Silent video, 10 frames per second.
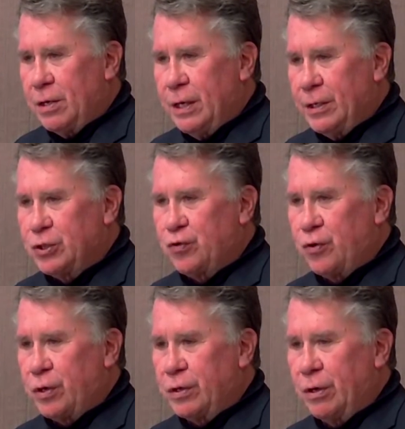
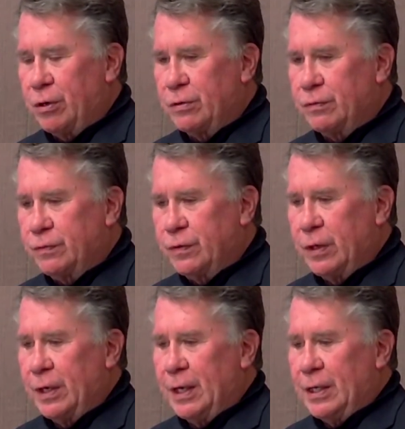history of
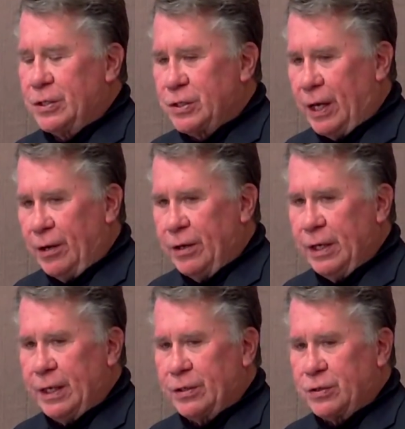selling
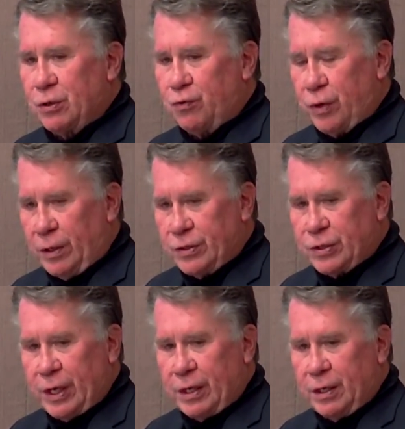its real
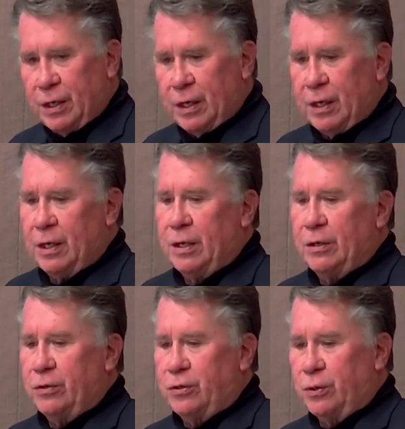estate
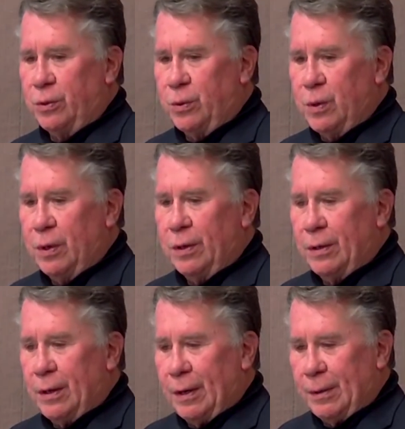to
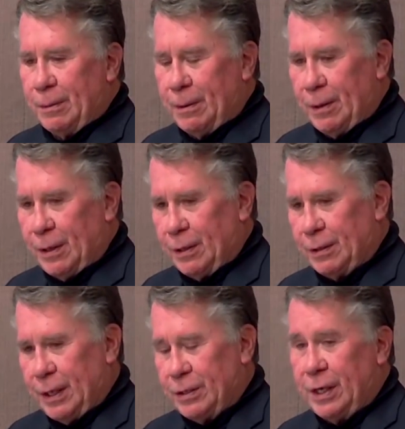
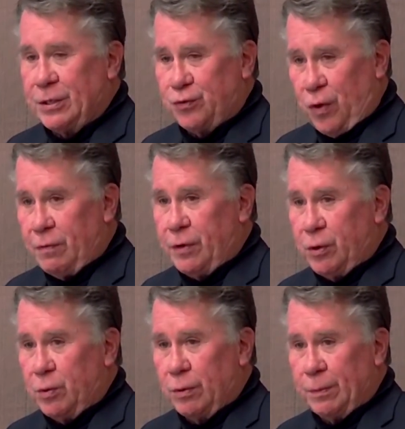as
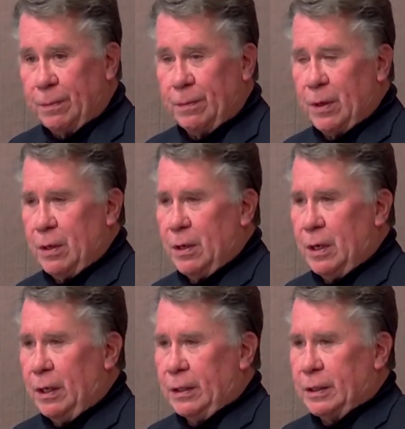revenue.
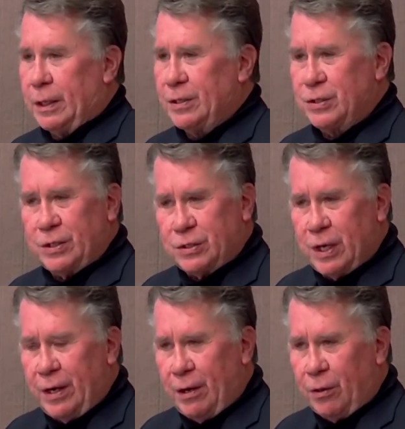Is this
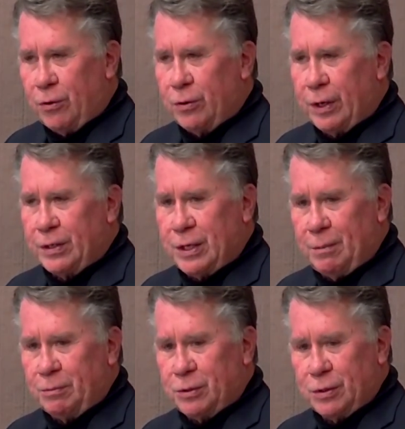another
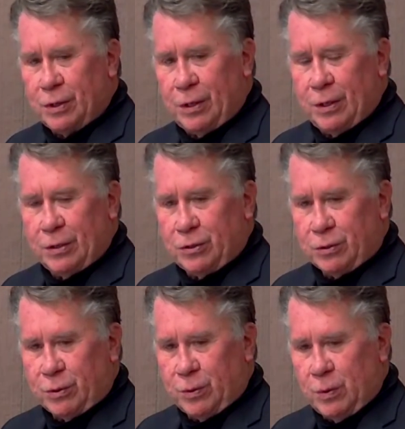attempt
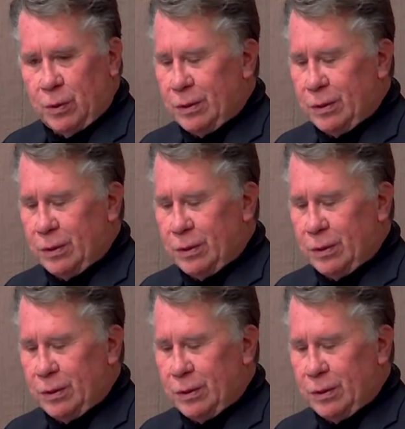to